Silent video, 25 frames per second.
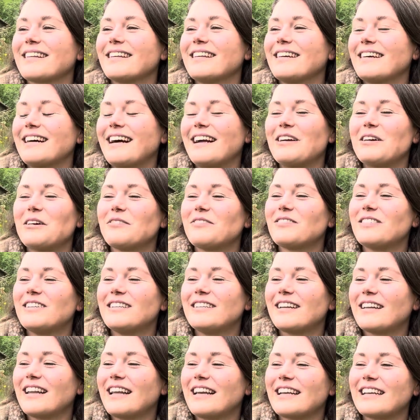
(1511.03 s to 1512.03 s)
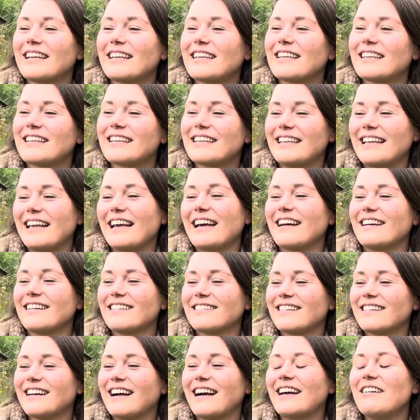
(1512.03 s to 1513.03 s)
I often I
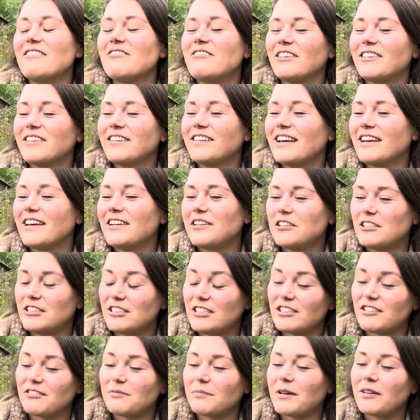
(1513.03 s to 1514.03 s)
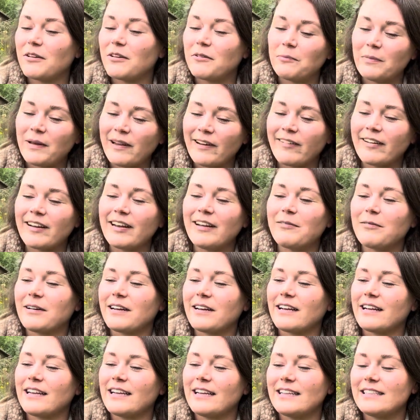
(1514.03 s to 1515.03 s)
feel the energy of Mother Mary when
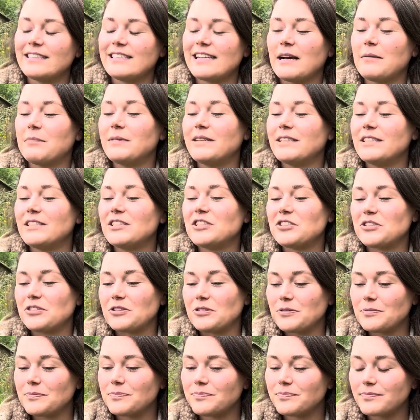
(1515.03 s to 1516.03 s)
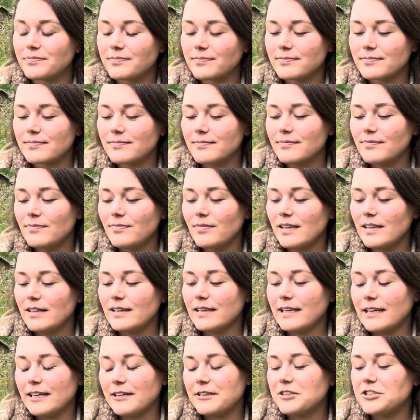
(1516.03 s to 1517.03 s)
I tap into
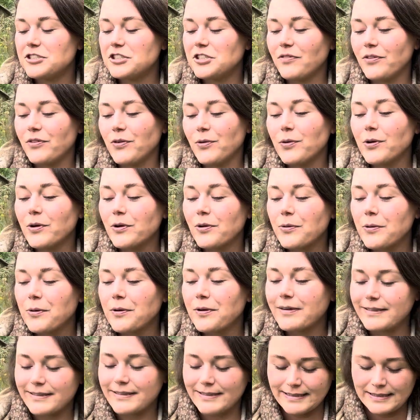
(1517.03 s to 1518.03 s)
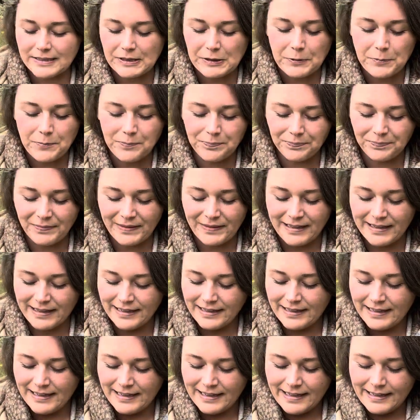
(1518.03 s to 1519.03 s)
the energy of unicorns. So
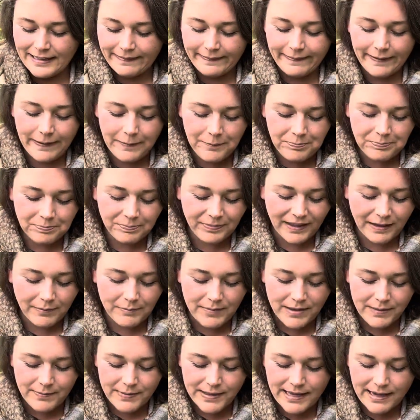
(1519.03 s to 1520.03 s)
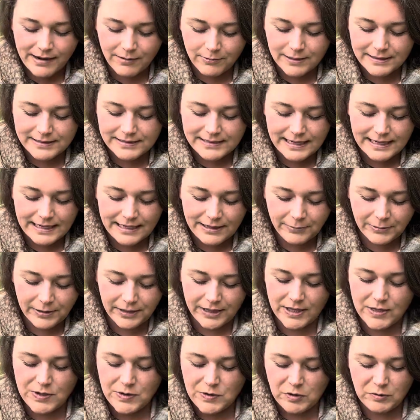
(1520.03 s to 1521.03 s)
yep, maybe that resonated
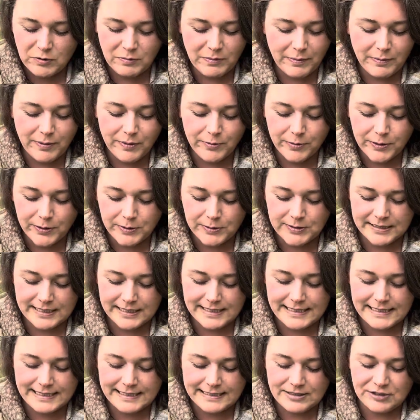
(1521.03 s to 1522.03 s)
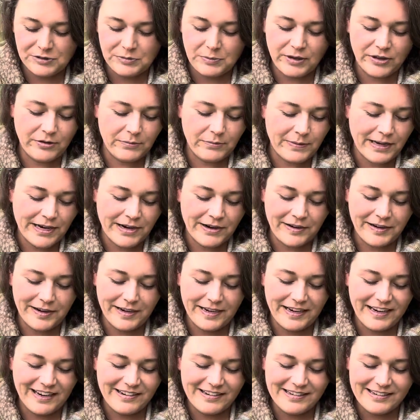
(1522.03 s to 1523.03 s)
with you. Maybe roses or Mother
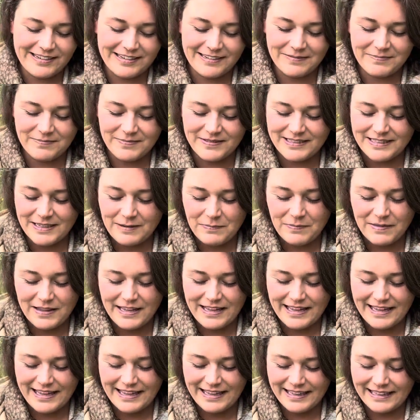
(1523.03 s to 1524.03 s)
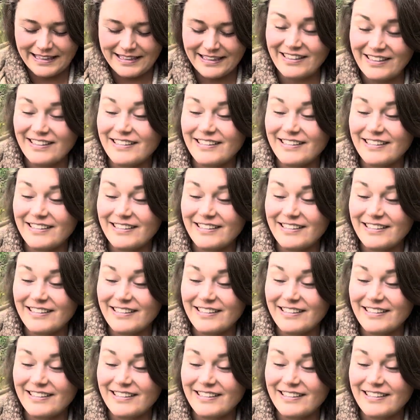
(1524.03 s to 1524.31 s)
Mary or something